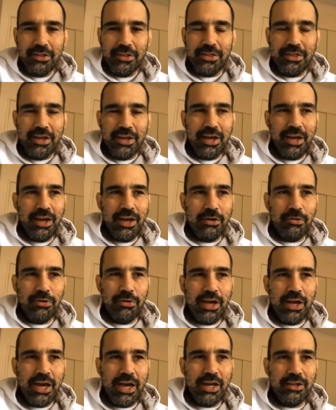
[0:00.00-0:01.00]
Then
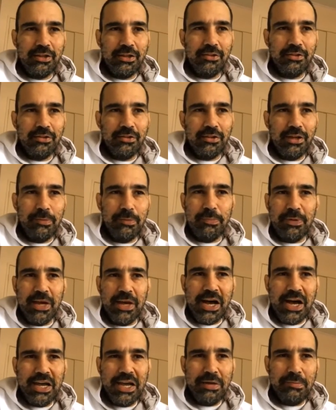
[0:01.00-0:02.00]
we had
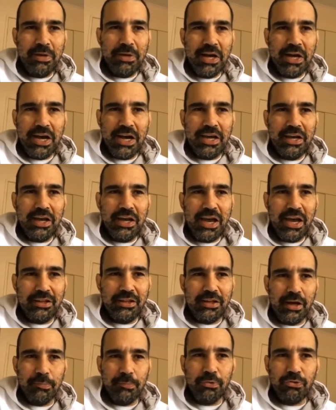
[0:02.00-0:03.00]
EBI. EBI
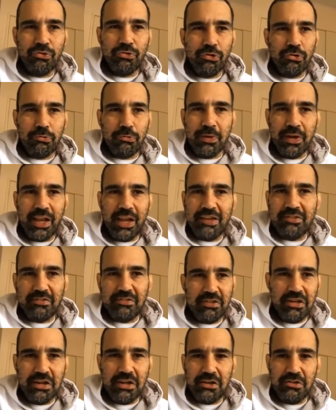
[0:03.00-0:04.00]
had a couple shows, but
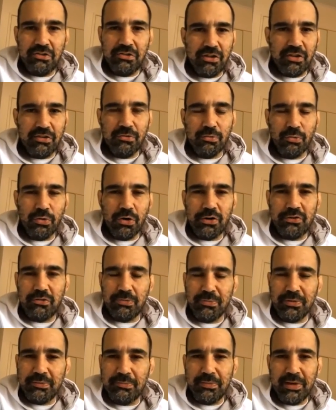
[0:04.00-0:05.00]
last year I didn't
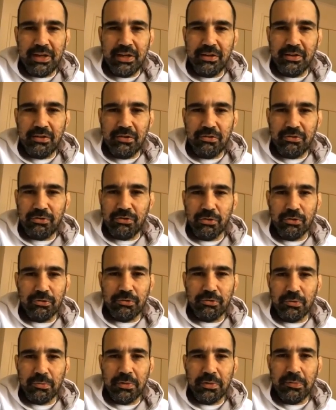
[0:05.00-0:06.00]
watch many
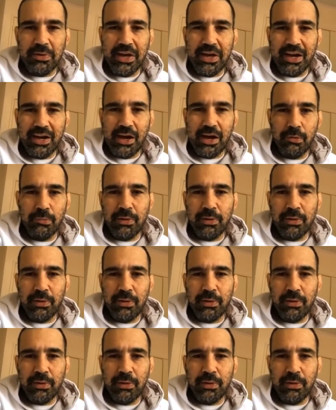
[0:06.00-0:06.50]
shows from EBI.